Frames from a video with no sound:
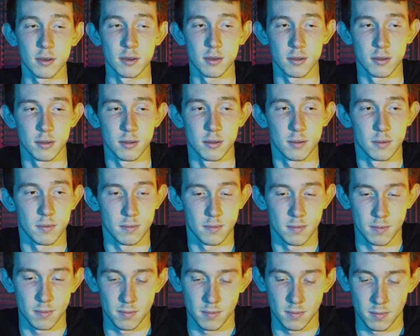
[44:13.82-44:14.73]

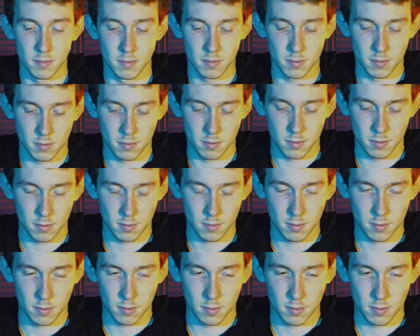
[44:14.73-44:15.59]
Nobody speaks.